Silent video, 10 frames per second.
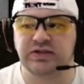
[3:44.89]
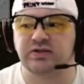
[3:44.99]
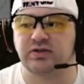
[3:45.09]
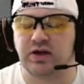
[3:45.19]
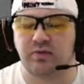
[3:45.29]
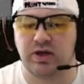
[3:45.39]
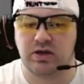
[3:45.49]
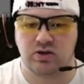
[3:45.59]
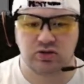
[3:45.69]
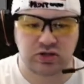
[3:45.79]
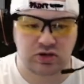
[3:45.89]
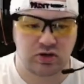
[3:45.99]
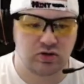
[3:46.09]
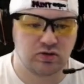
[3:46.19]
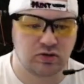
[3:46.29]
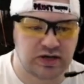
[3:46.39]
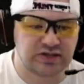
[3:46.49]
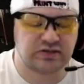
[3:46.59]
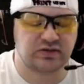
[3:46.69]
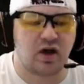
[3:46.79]
so that way you still use
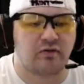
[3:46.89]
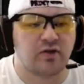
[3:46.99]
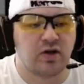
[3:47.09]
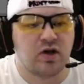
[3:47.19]
less stuff.